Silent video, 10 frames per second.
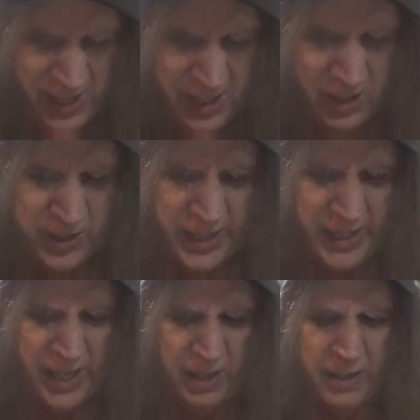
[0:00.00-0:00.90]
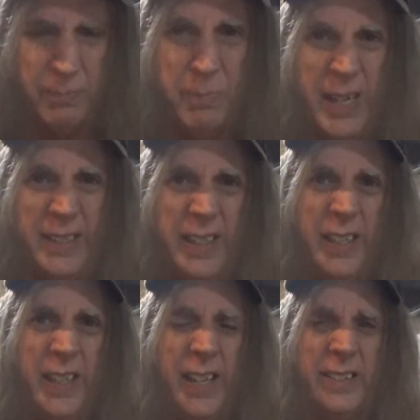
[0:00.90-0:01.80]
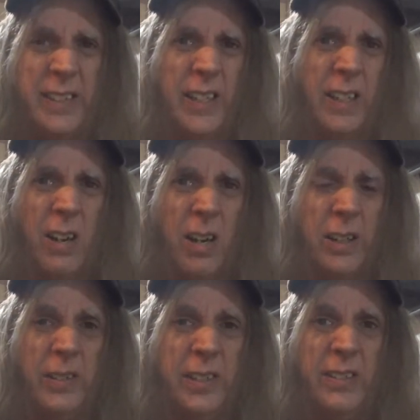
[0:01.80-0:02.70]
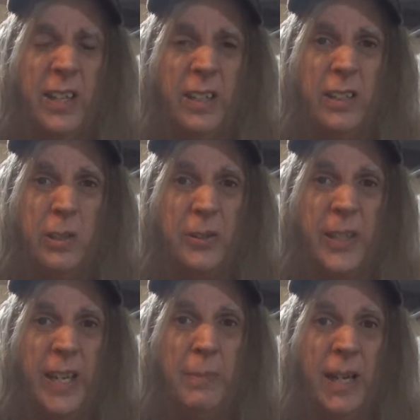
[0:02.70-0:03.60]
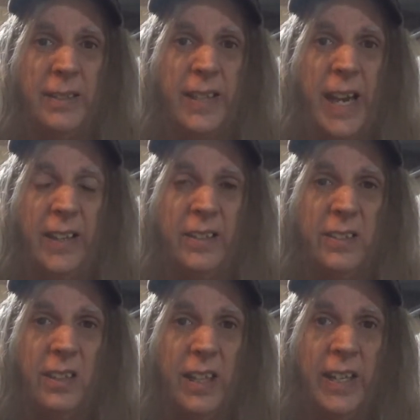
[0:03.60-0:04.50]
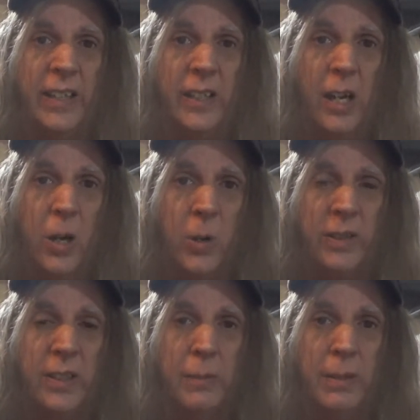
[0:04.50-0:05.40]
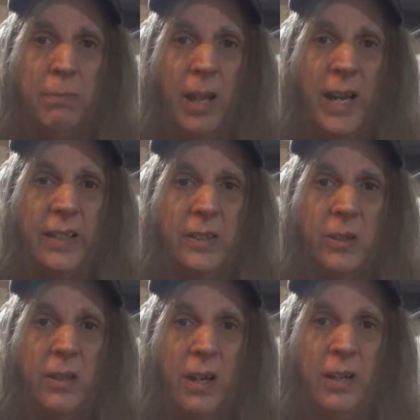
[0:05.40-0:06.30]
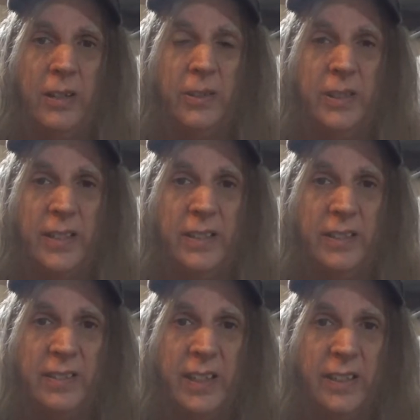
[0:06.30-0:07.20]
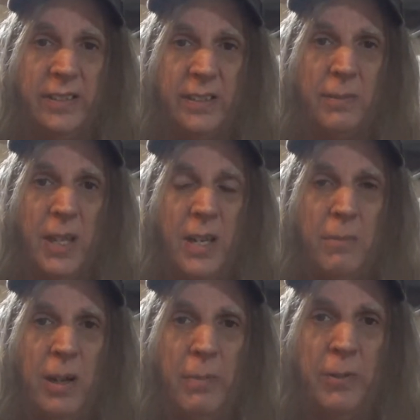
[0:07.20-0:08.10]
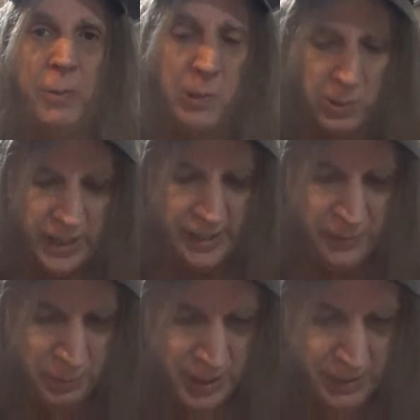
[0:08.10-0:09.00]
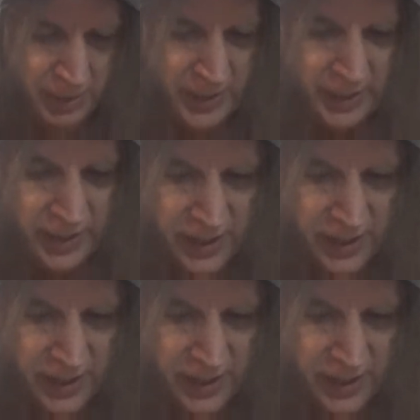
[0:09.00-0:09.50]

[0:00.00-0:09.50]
Okay, now if Buttigieg gets in and argues, he's not going to do a thing about that. He's going to let it go. He's going to be blind to it and argue it doesn't exist and probably fool half the public.